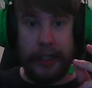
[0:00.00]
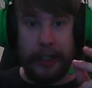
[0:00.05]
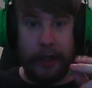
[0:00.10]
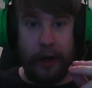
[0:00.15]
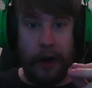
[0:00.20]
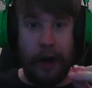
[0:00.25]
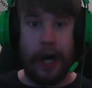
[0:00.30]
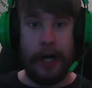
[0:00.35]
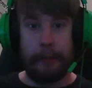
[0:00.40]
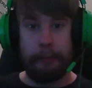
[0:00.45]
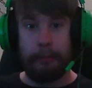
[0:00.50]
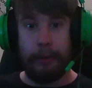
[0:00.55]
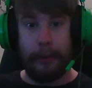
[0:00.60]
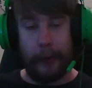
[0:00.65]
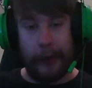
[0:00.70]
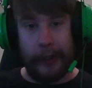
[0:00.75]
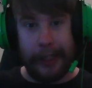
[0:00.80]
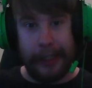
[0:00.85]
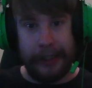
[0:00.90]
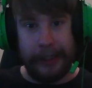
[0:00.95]
on
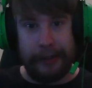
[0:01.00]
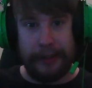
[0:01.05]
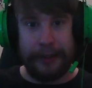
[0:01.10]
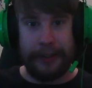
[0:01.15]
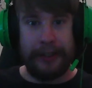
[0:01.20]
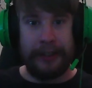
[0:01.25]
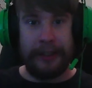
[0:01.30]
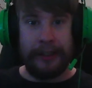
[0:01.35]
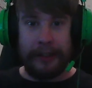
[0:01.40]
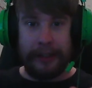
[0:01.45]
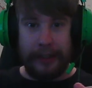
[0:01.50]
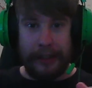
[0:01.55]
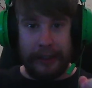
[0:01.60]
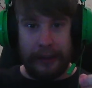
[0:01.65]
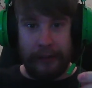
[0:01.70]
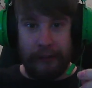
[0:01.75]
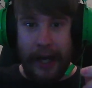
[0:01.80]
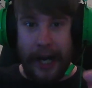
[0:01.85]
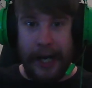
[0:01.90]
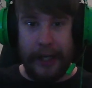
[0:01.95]
point.
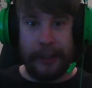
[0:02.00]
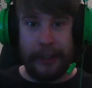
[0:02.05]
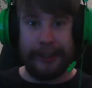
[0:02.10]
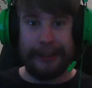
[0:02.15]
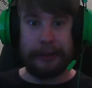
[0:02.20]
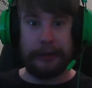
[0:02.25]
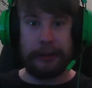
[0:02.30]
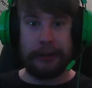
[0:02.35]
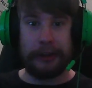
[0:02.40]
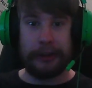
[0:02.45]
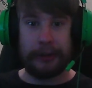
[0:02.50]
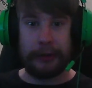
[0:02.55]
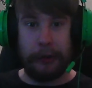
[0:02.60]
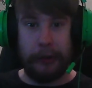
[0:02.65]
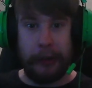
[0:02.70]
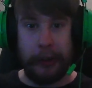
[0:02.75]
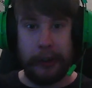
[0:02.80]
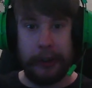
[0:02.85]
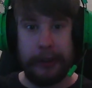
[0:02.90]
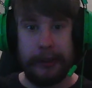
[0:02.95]
That is just
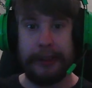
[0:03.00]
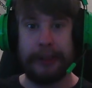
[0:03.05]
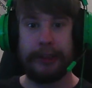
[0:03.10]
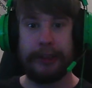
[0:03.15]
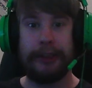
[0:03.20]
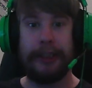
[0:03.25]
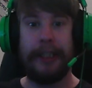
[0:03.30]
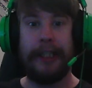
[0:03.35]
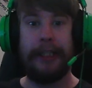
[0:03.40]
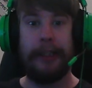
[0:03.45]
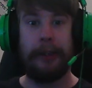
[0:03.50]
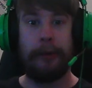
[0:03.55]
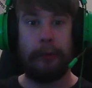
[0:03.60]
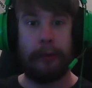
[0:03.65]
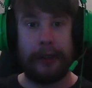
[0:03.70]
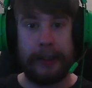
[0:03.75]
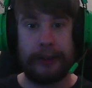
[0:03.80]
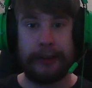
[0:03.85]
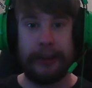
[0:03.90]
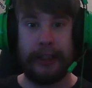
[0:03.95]
good to see.
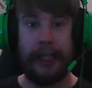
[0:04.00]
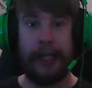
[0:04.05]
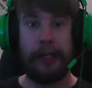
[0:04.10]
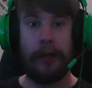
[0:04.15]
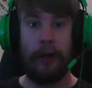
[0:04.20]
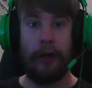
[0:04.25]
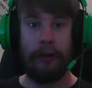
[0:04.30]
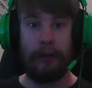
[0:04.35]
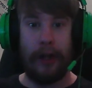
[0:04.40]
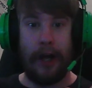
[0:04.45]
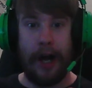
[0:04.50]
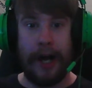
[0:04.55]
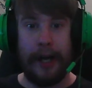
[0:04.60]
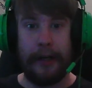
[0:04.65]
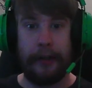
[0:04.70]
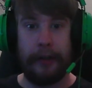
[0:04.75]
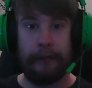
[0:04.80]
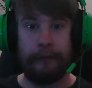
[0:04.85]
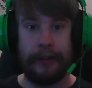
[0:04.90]
We're seeing a lot of